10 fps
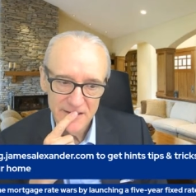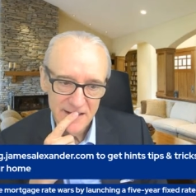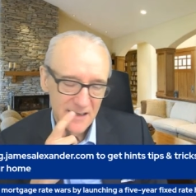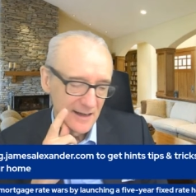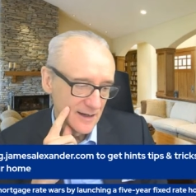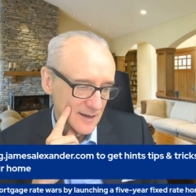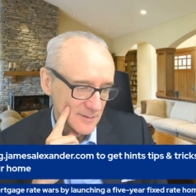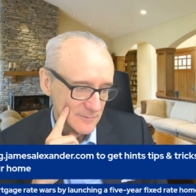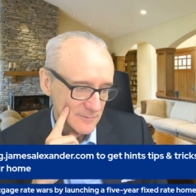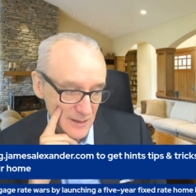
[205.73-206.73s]
to get
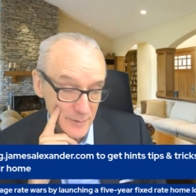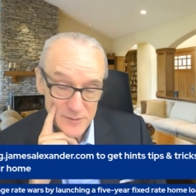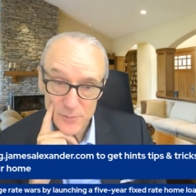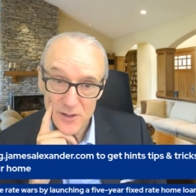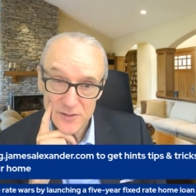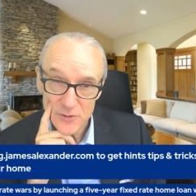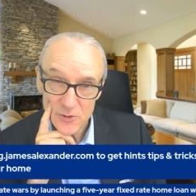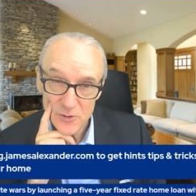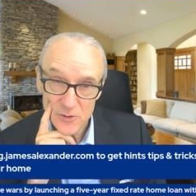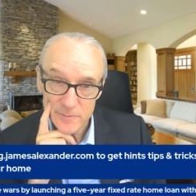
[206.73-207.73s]
the best price for your home.